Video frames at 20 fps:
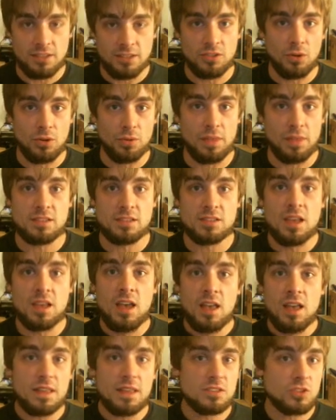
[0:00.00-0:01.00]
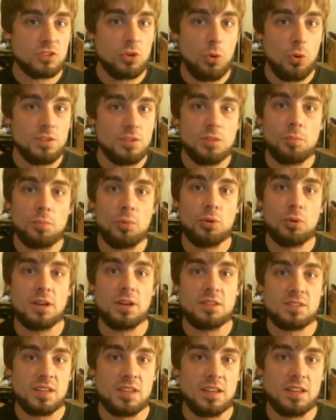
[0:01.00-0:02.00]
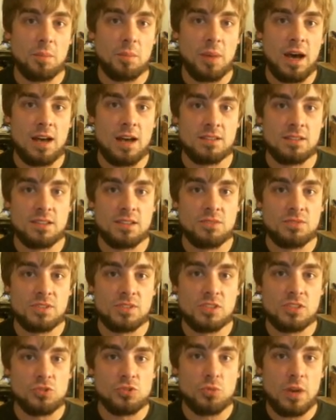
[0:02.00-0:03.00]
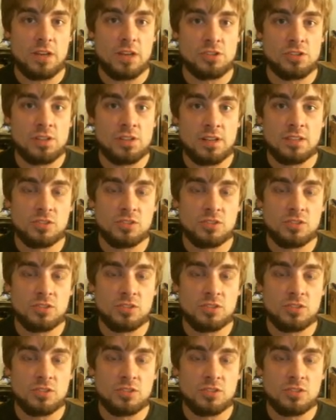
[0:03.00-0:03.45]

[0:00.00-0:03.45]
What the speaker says: you know, that's going to put us in a positive situation.